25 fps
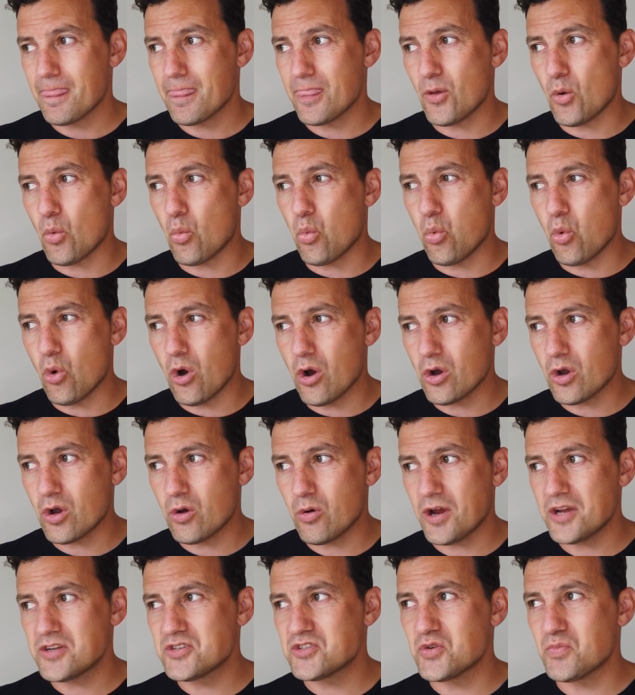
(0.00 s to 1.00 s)
The one
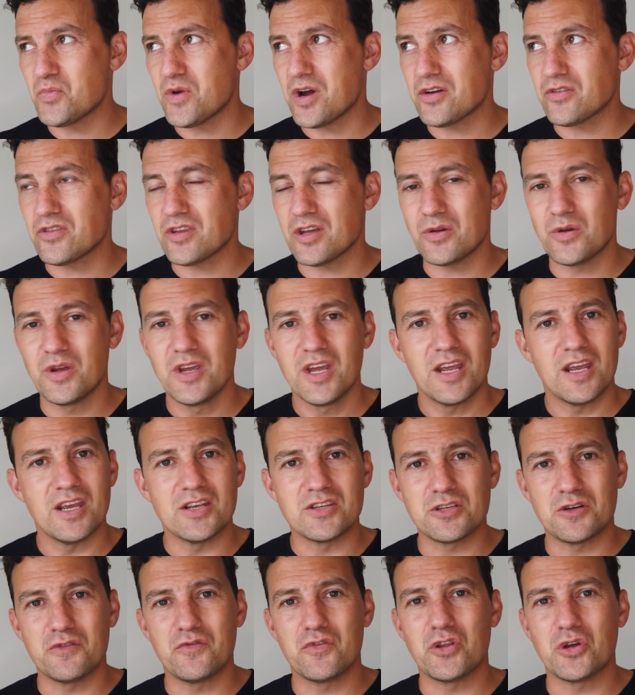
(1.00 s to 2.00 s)
question mark, though,
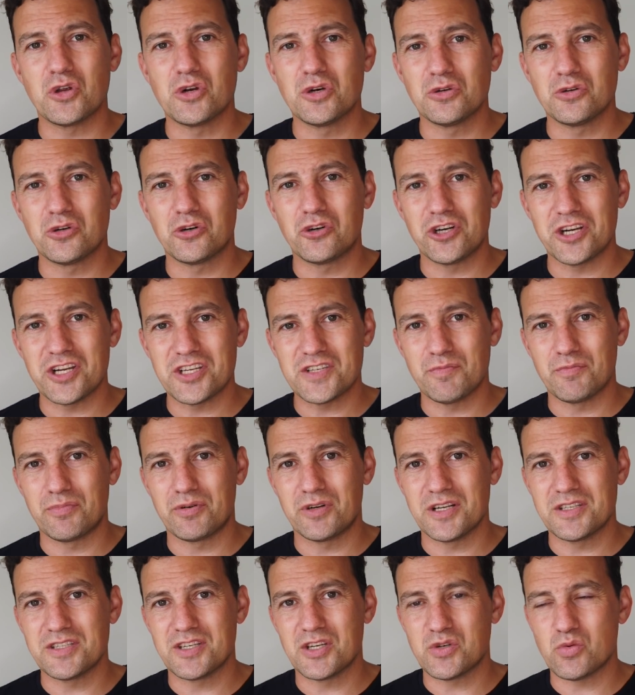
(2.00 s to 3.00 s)
is over the glorious
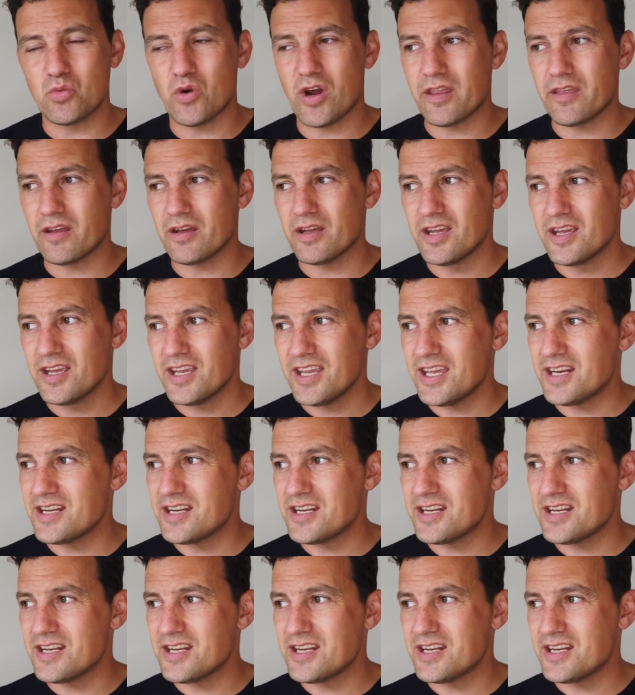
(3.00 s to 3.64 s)
British weather.